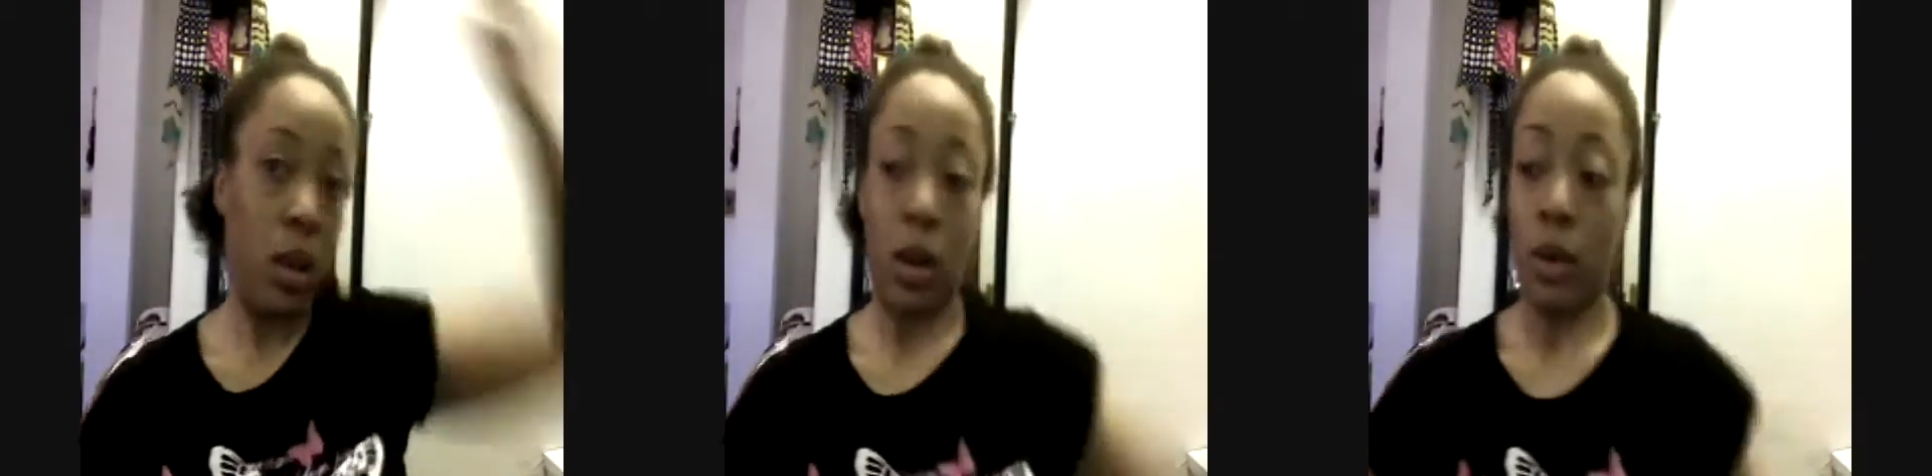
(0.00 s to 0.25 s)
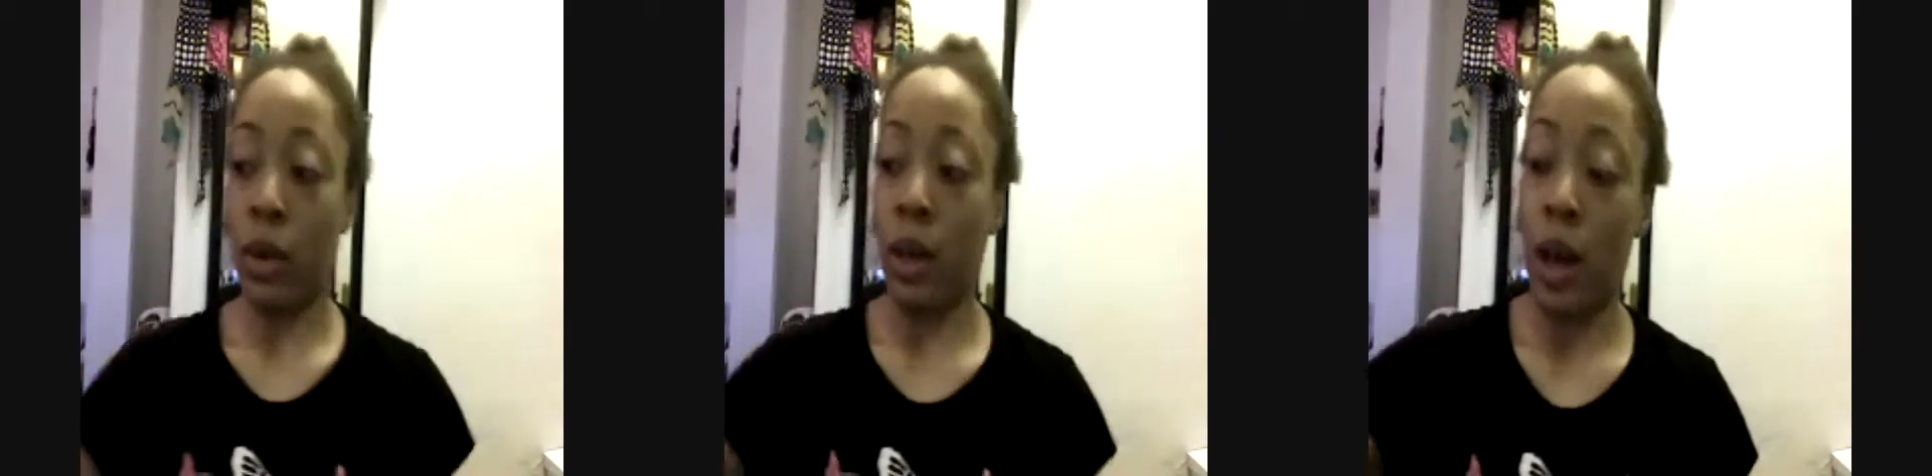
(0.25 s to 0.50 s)

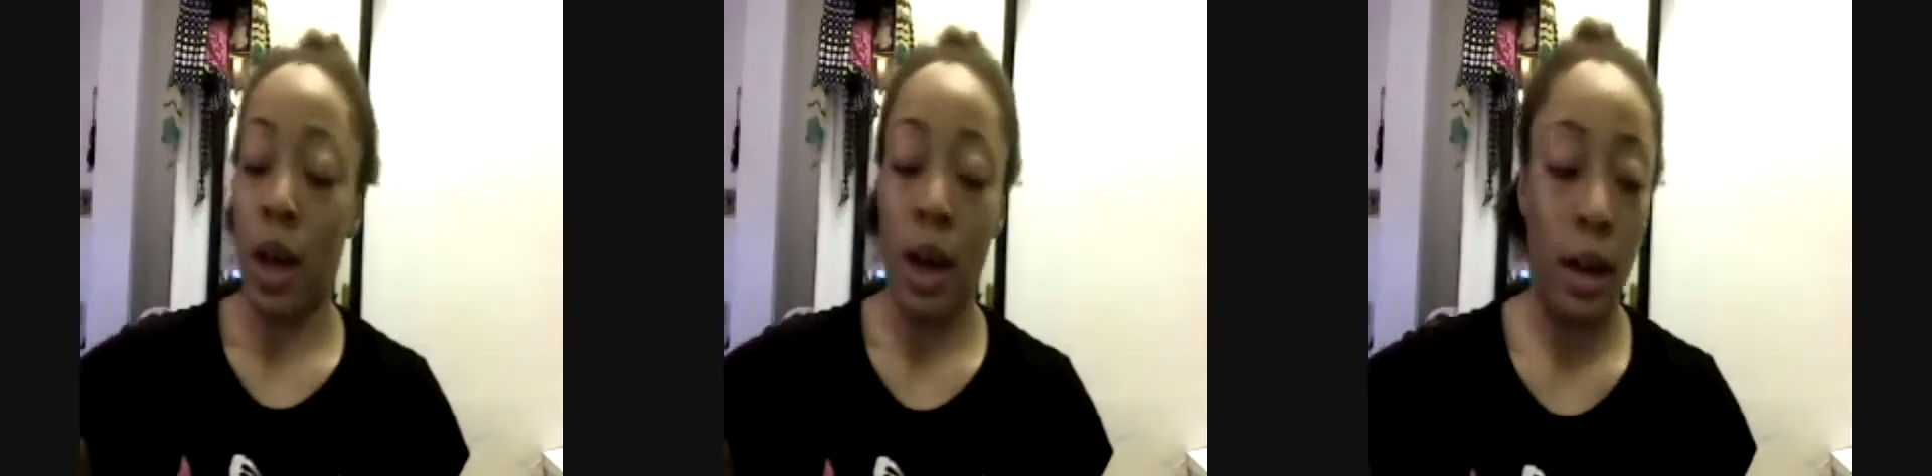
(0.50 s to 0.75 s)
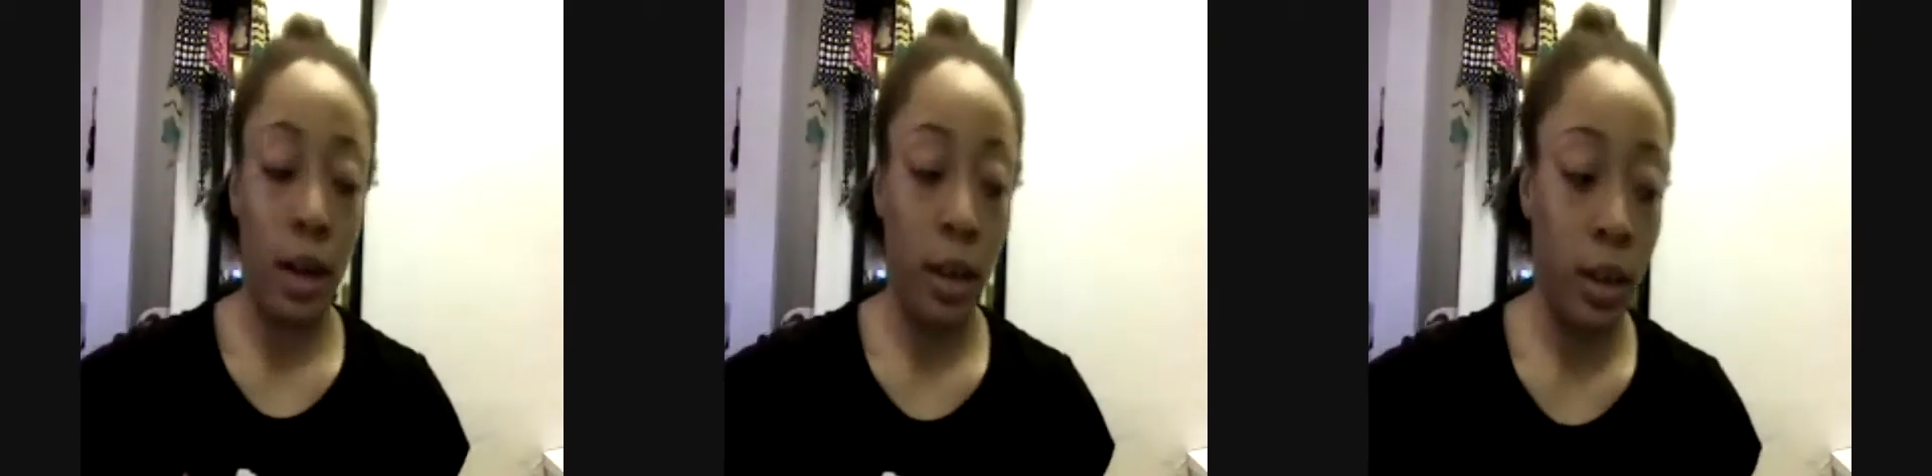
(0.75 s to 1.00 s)
Okay.
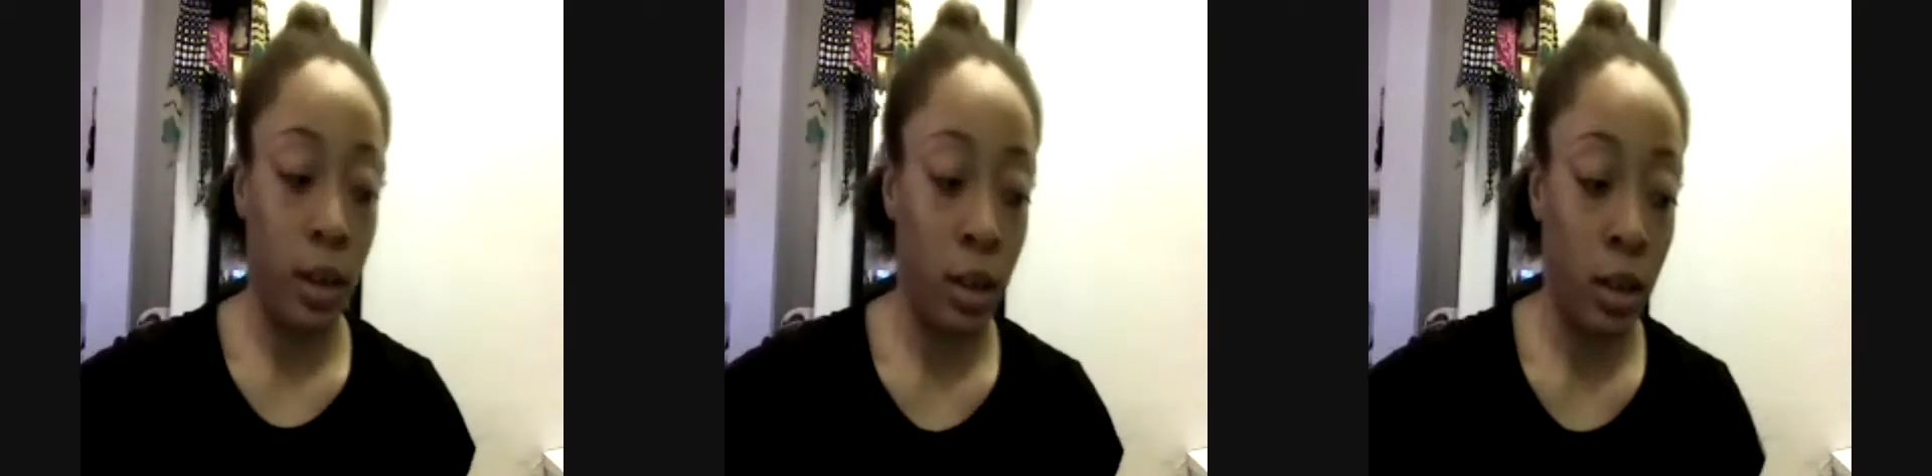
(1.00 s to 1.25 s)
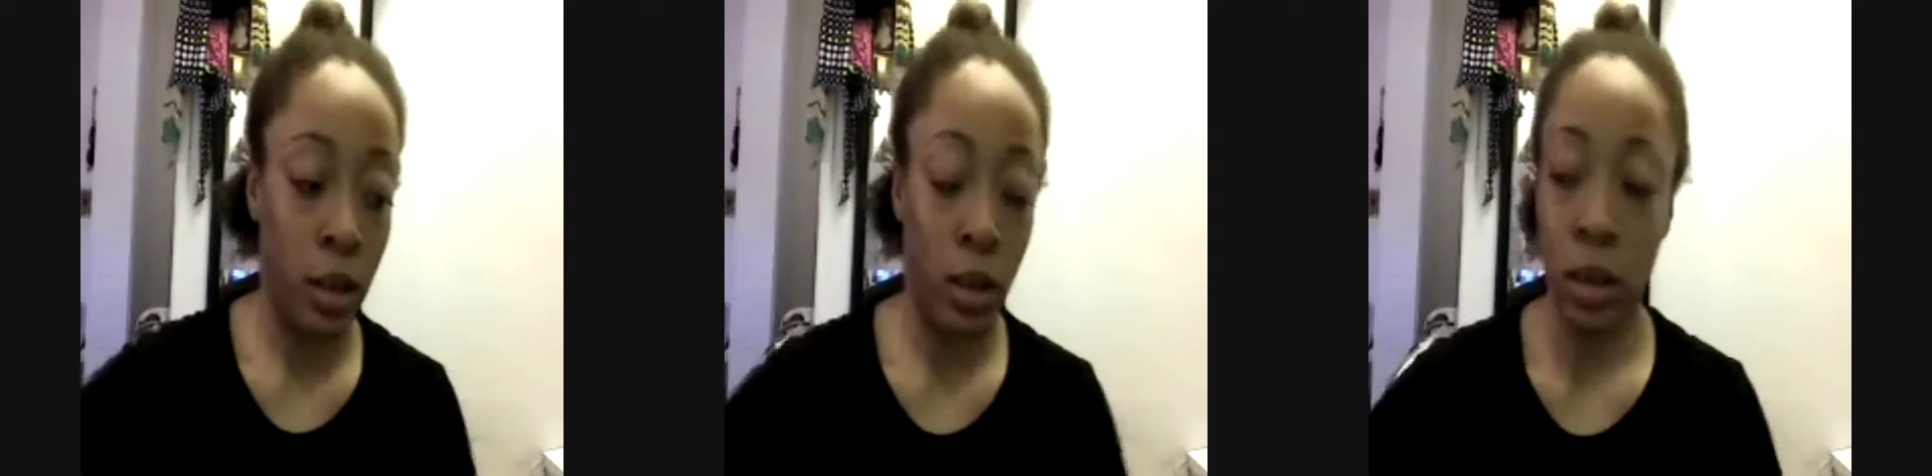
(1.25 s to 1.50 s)

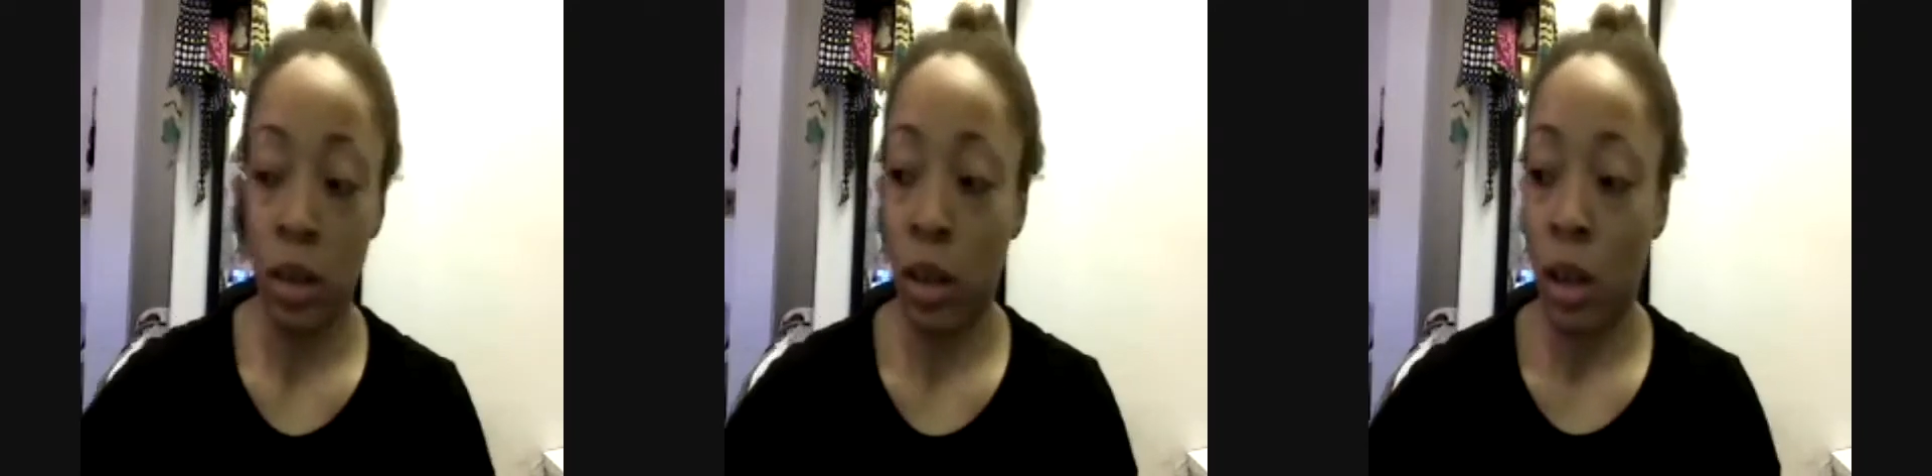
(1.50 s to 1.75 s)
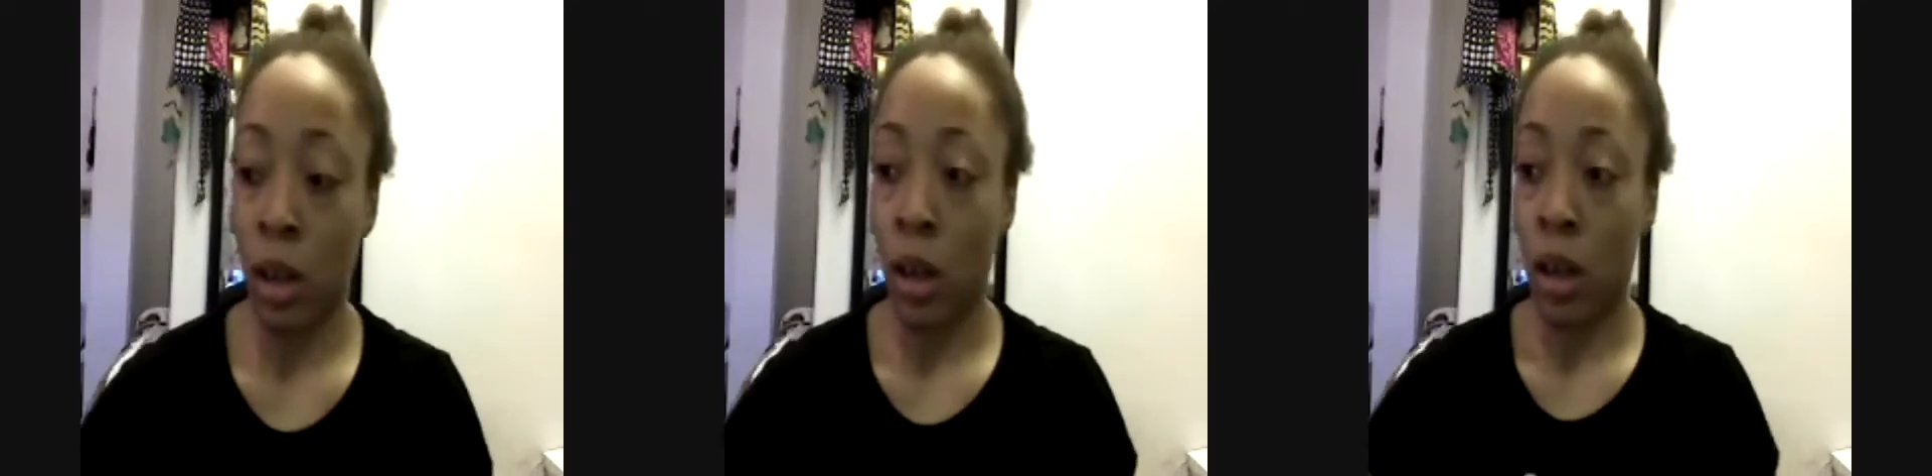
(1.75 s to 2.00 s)

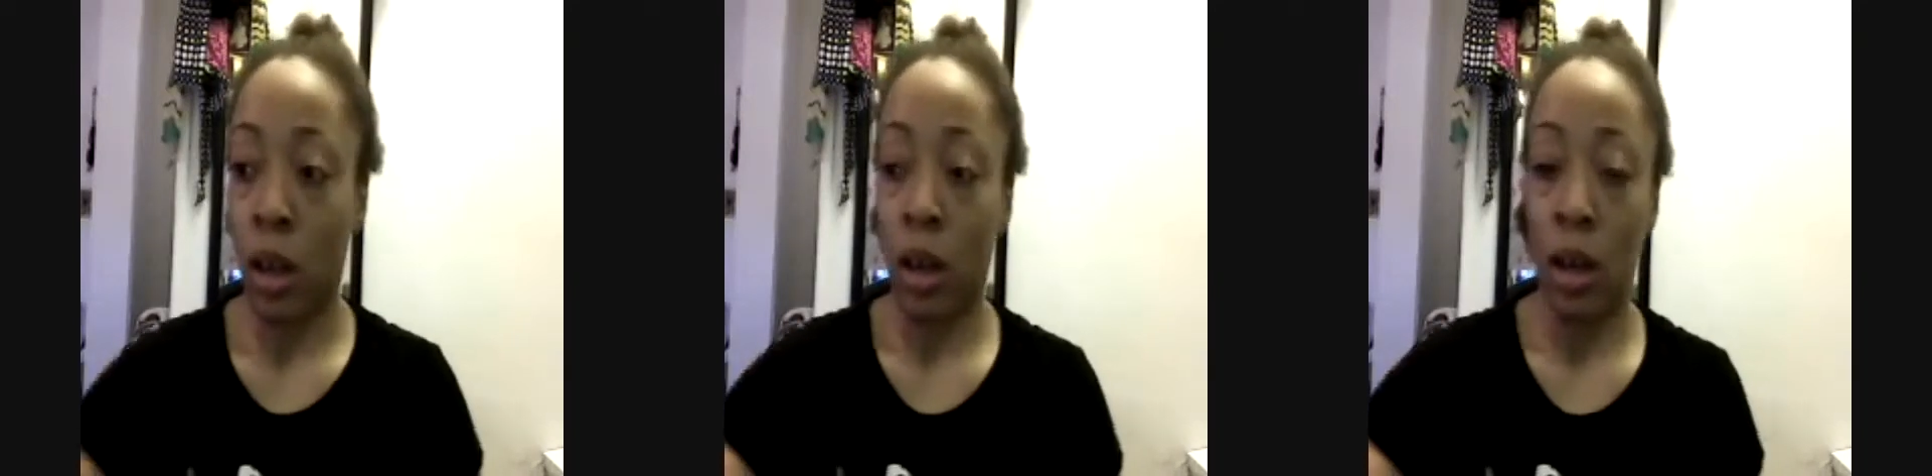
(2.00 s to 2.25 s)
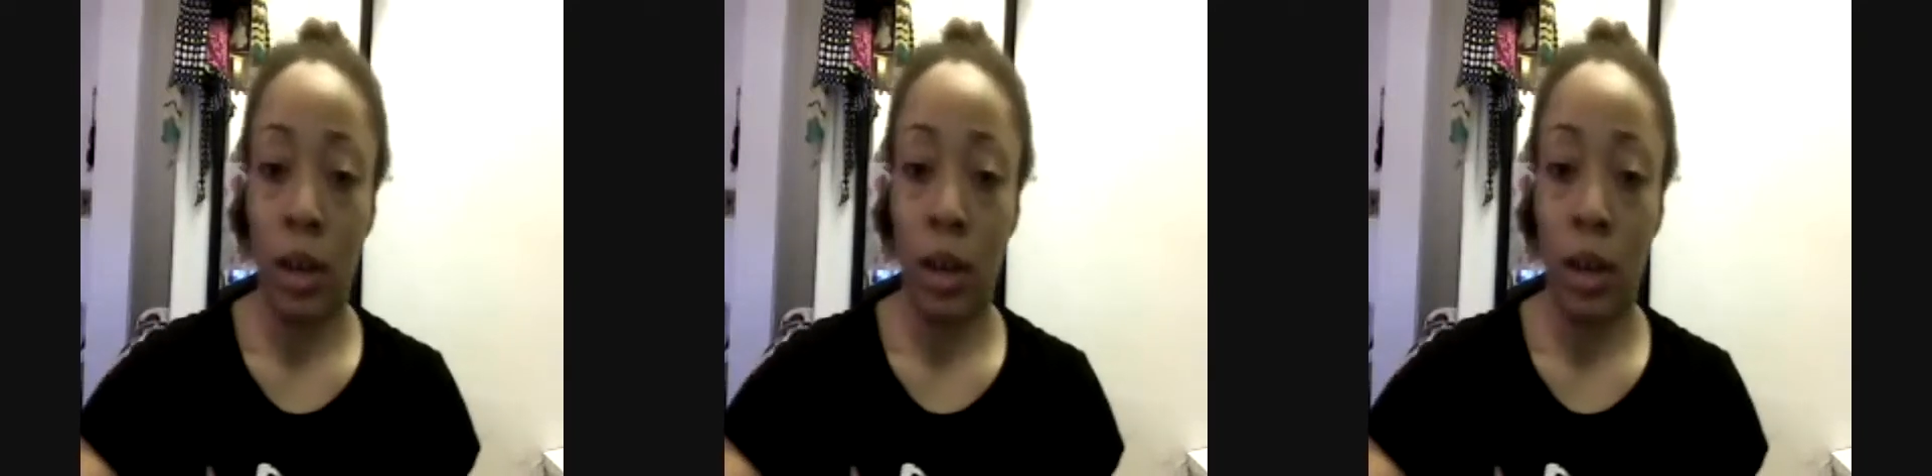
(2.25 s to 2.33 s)
And